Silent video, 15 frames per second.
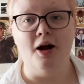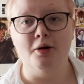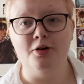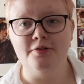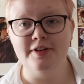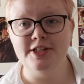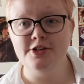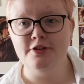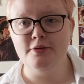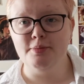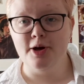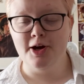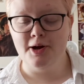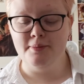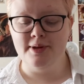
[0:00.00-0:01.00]
I will read you the
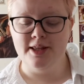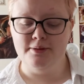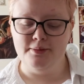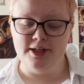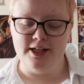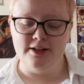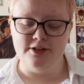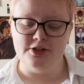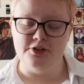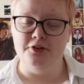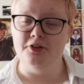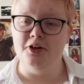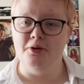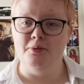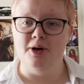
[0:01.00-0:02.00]
poem in a minute so you
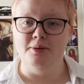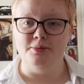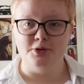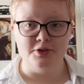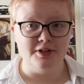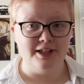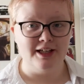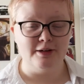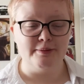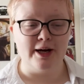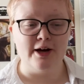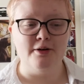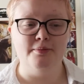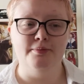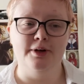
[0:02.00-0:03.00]
know what I'm talking
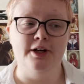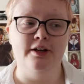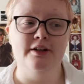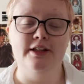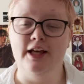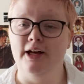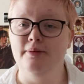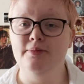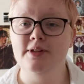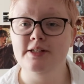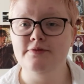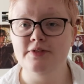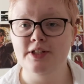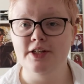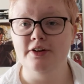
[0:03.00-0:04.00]
about, but yeah, this
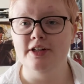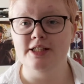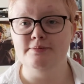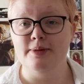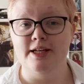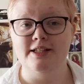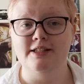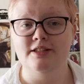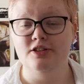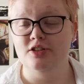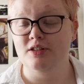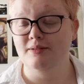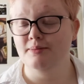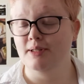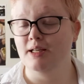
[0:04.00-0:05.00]
video is basically just
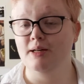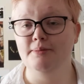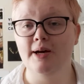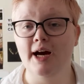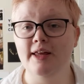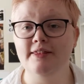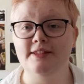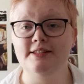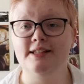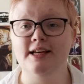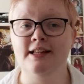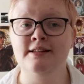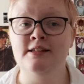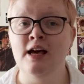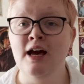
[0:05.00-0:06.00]
going to be a behind the
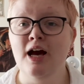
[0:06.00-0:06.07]
scenes.